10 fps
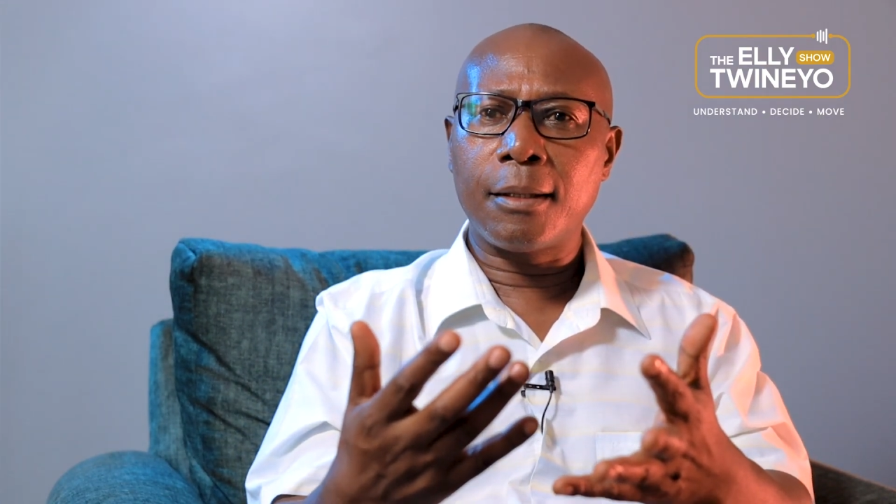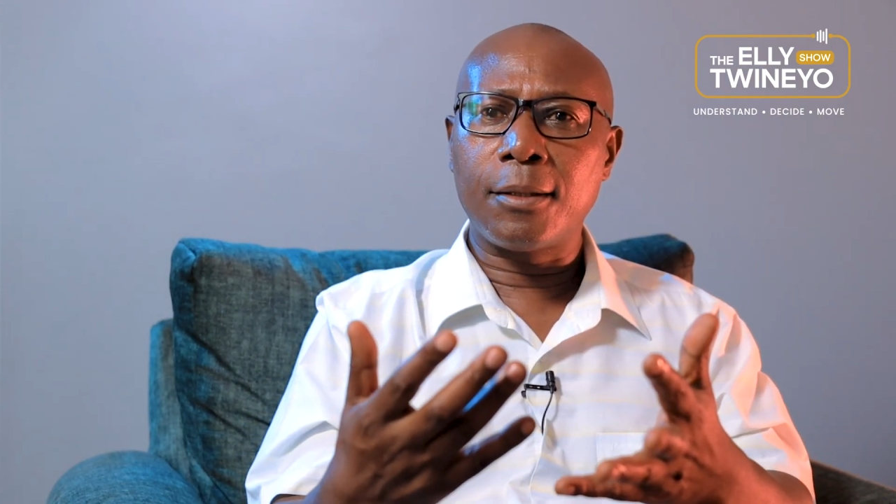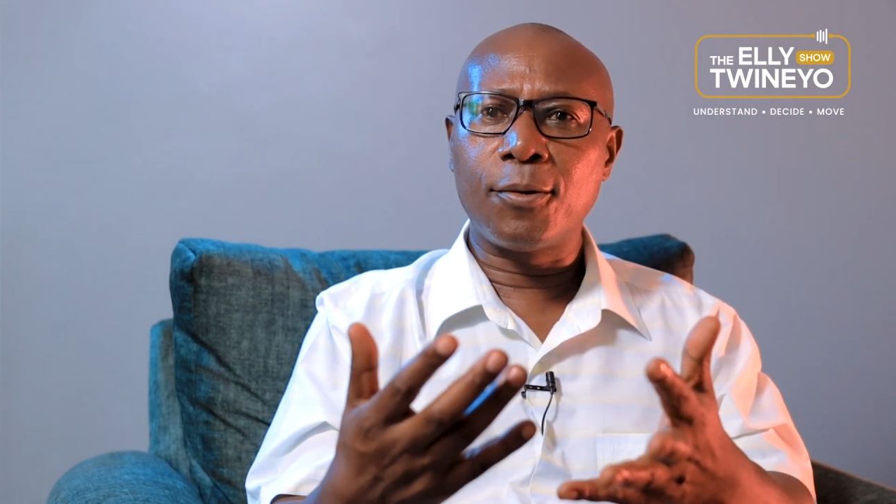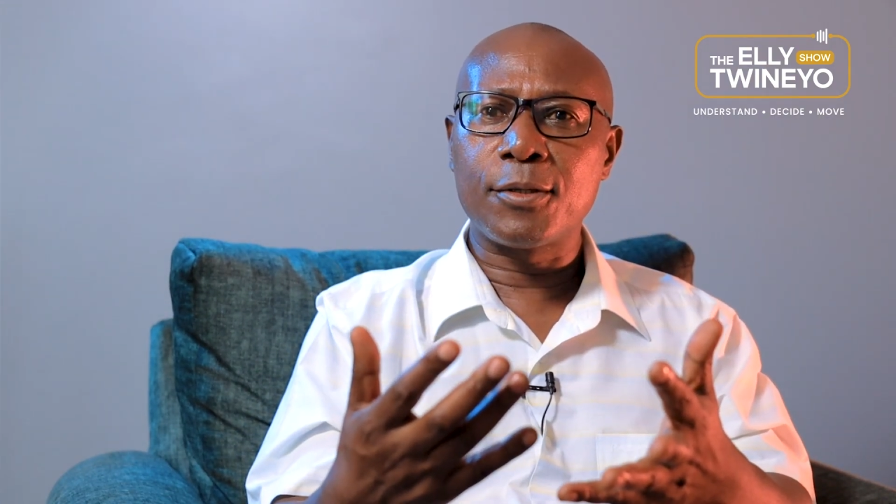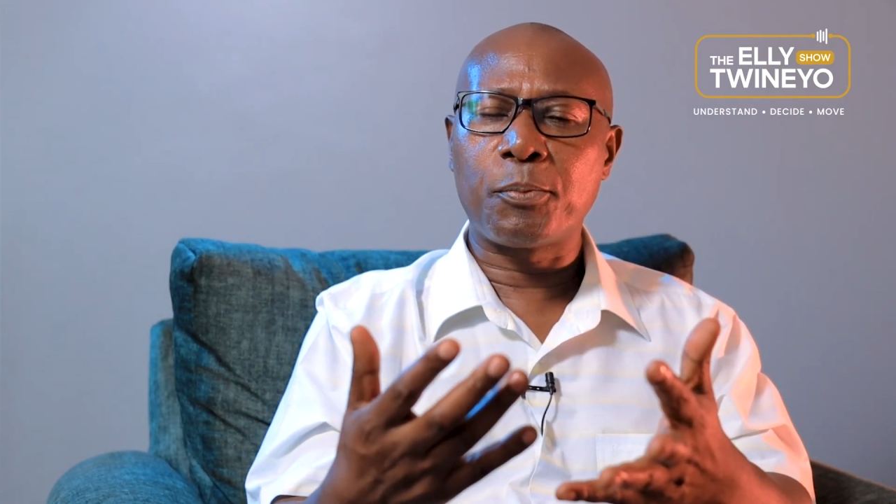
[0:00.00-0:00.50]

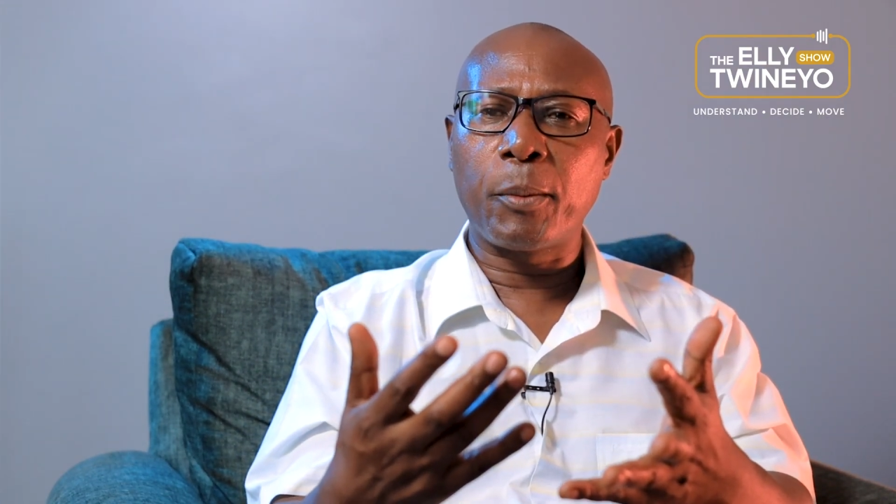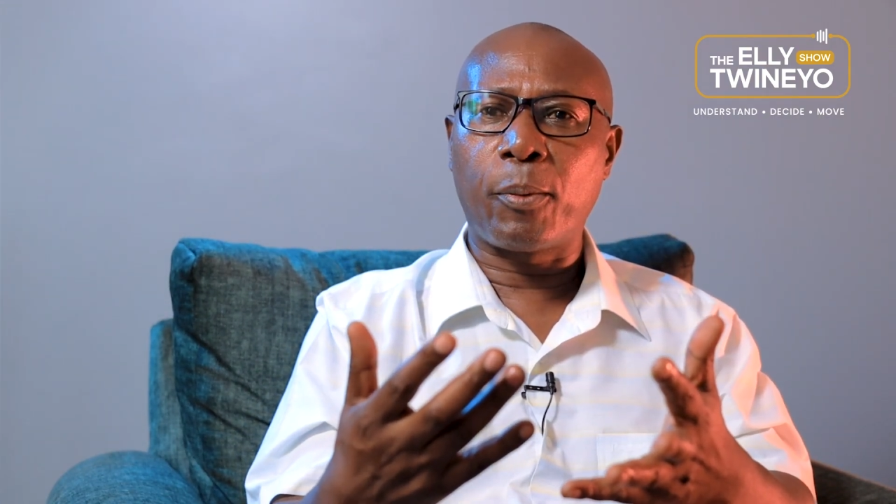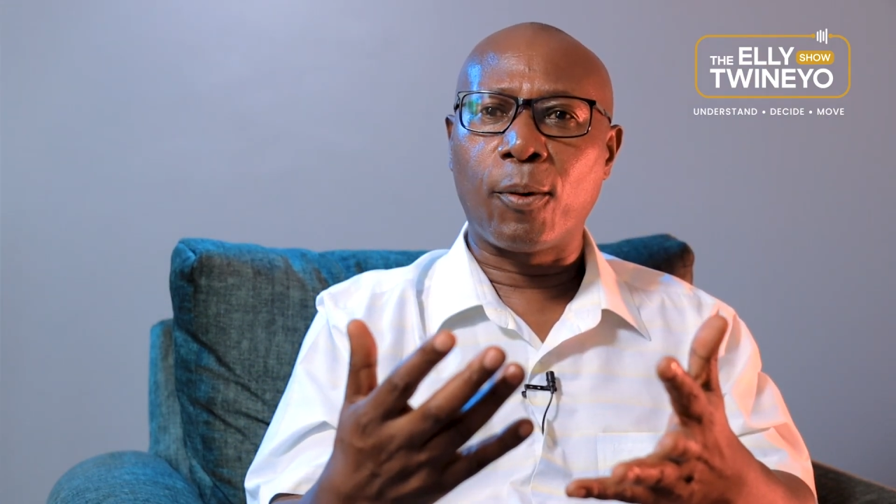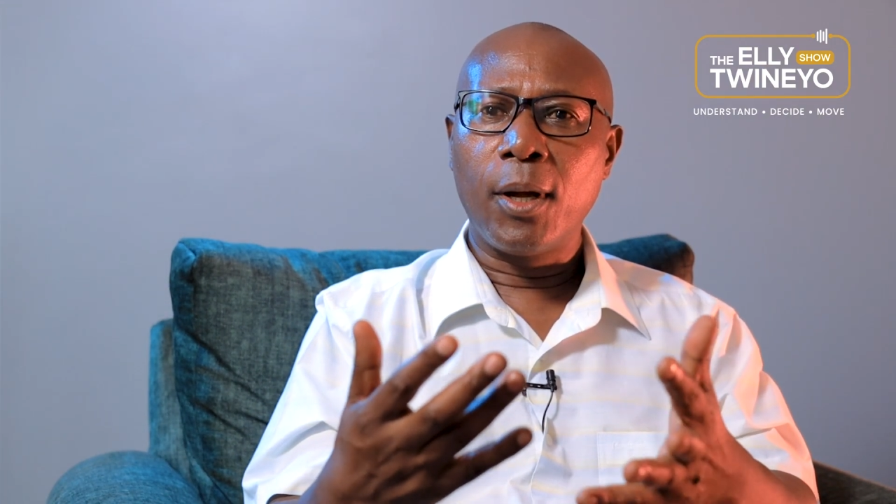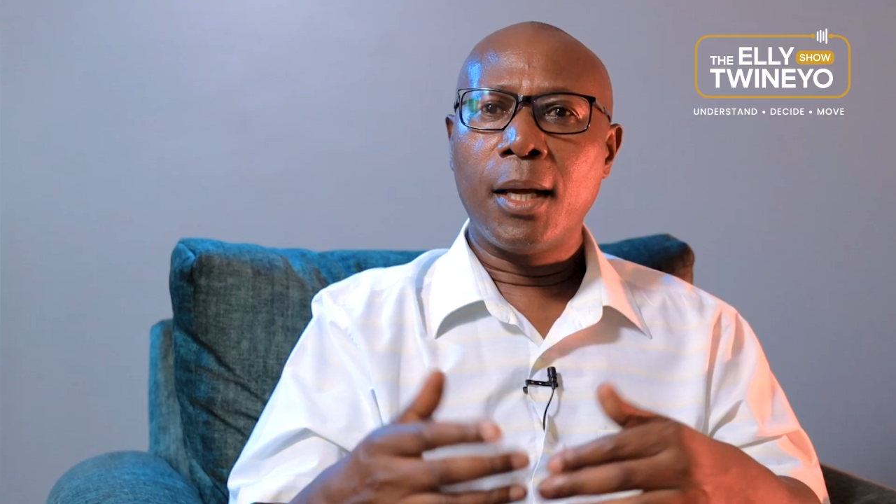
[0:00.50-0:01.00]
those people?